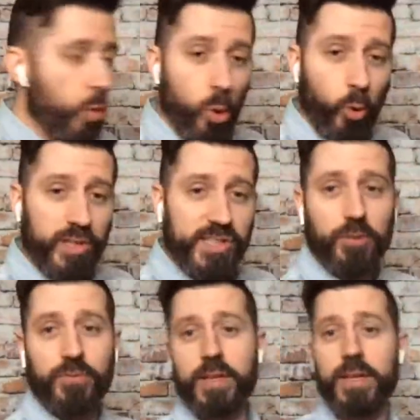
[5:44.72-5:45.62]
or a
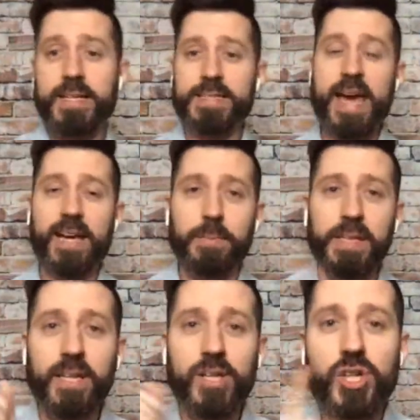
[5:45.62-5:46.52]
selfie, tag
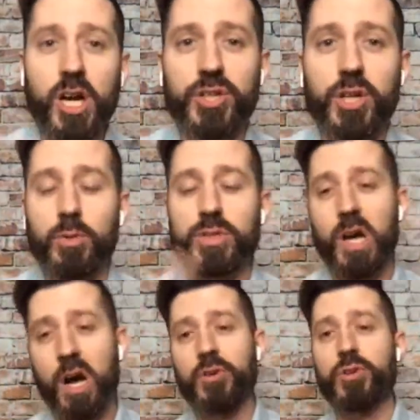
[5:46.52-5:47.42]
me, Josh Coates
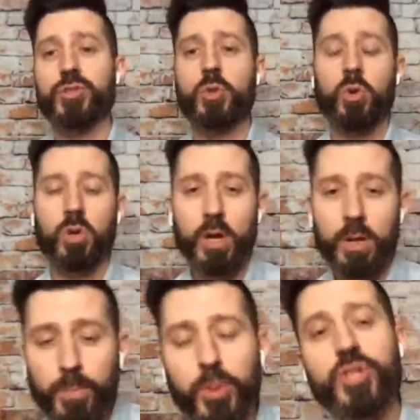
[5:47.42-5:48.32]

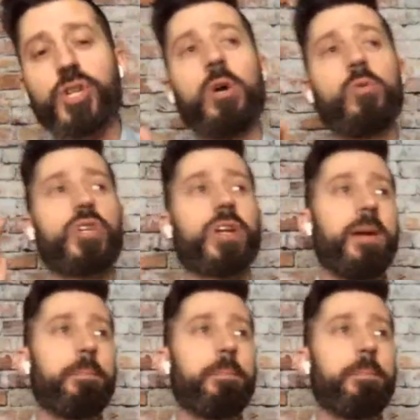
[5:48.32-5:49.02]
_push coach.